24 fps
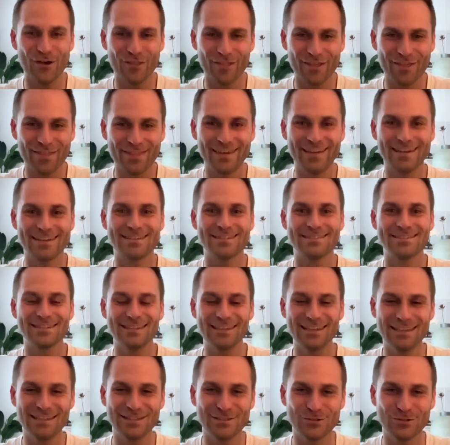things
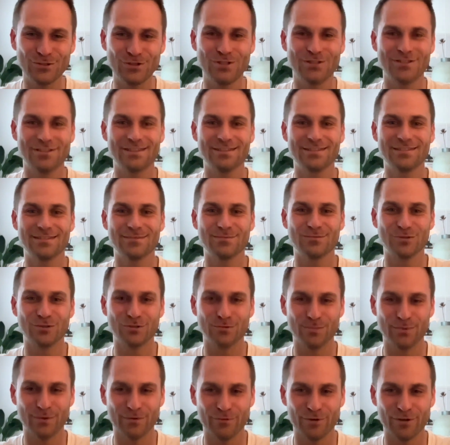into your system to
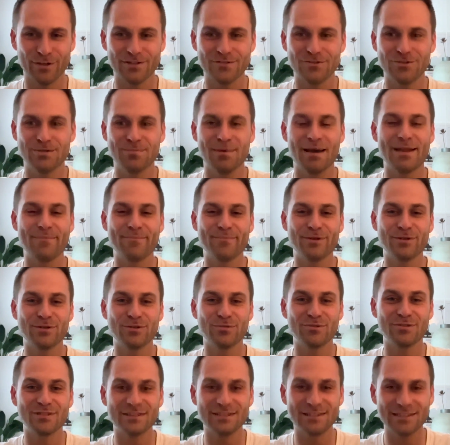be well. So you might be
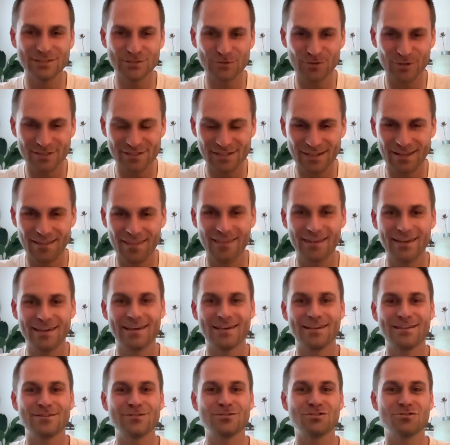doing de-stressing
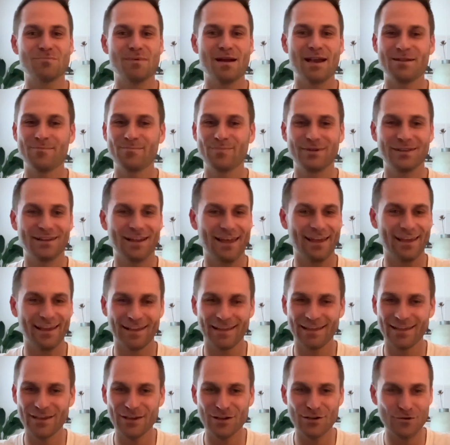things, you might be like
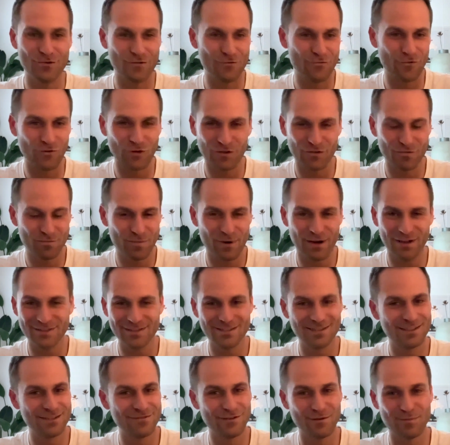full of
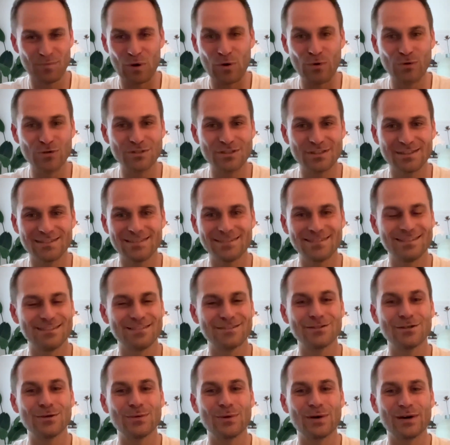positive emotions and
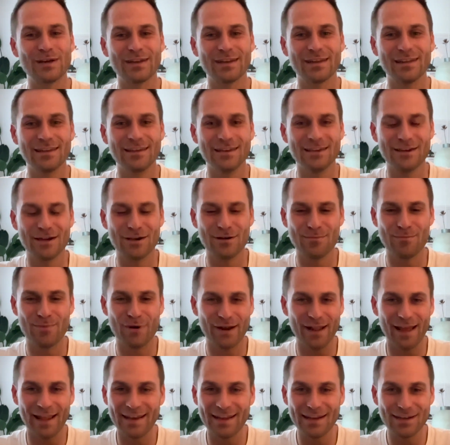so on. But
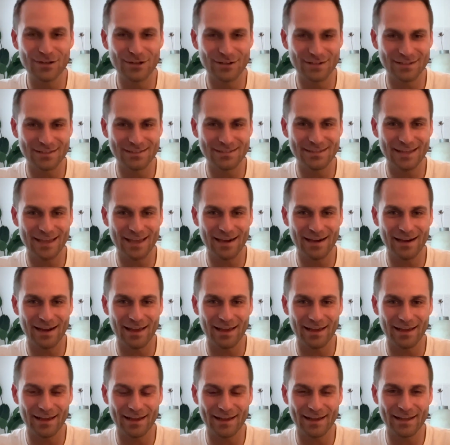I didn't understand, like
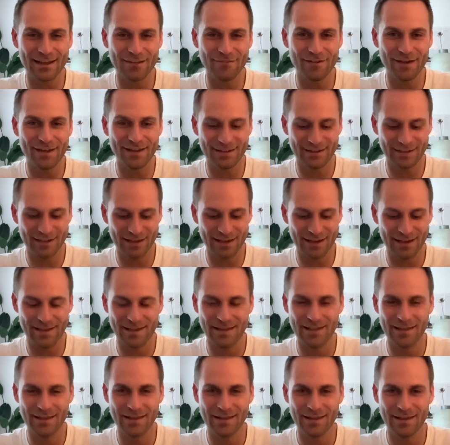I kind of had the
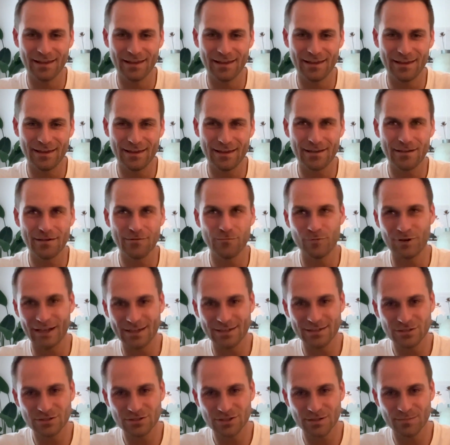
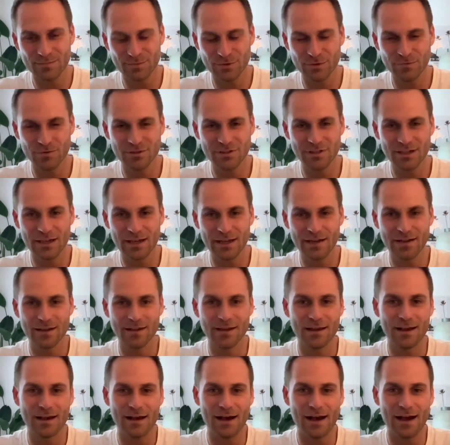relationship, you would say.
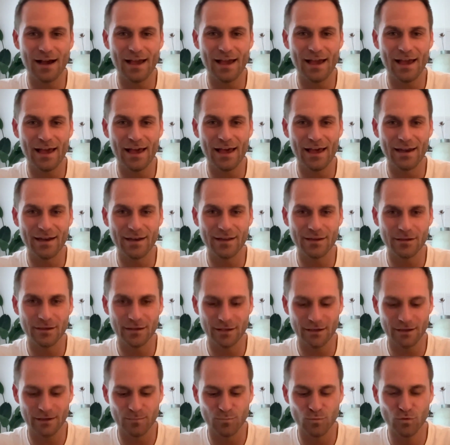I had
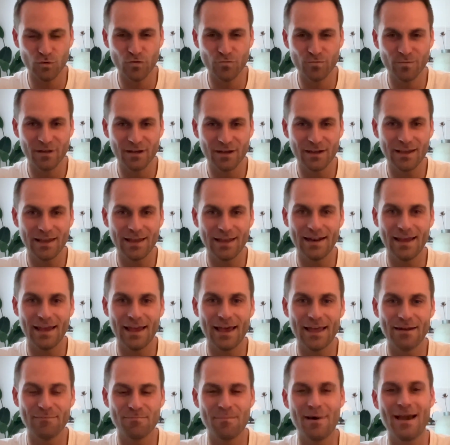movement and I had
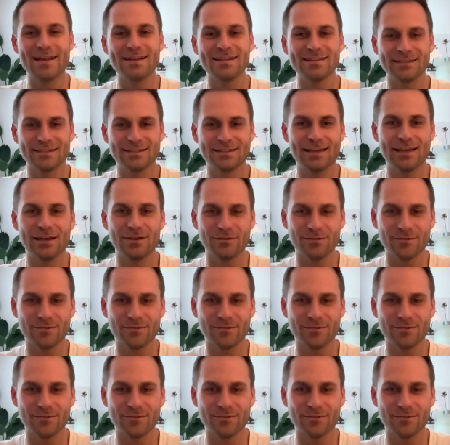mindset down.